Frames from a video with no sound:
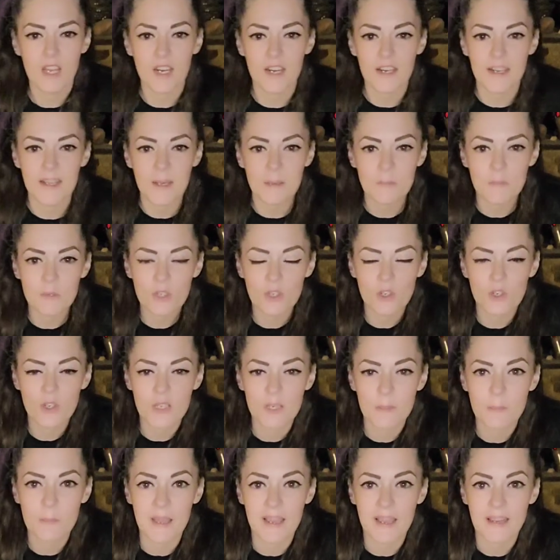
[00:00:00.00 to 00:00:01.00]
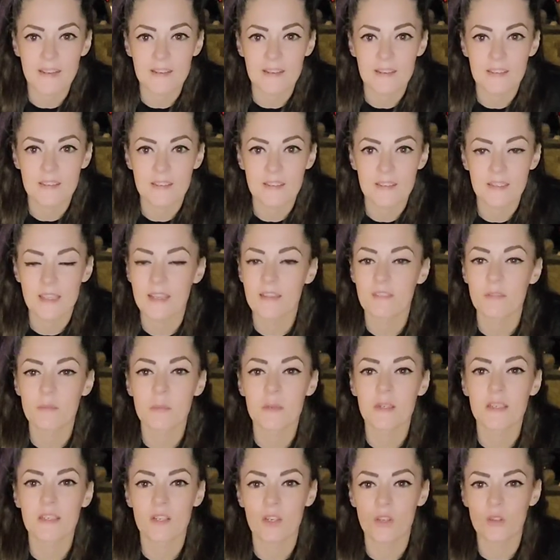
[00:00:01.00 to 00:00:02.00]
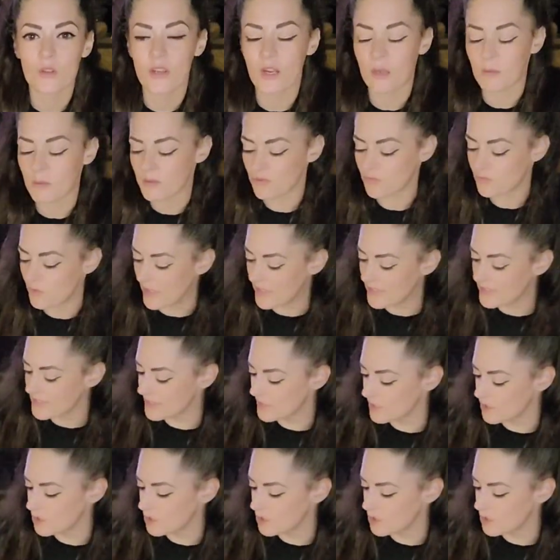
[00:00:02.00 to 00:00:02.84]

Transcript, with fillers: All right, I'm gonna go get a bag. Let everybody know that I'll be right